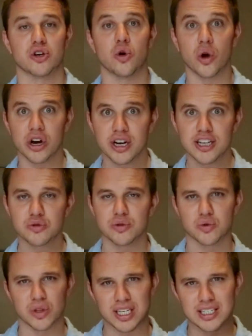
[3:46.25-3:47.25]
queerness
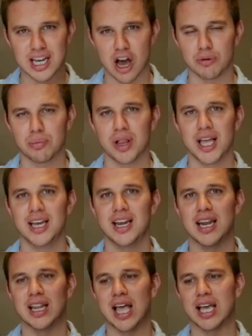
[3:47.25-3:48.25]
was really
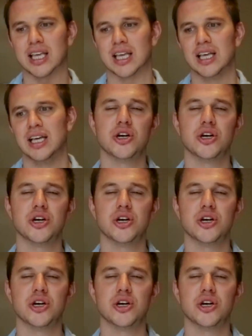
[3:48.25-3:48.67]
downplayed and like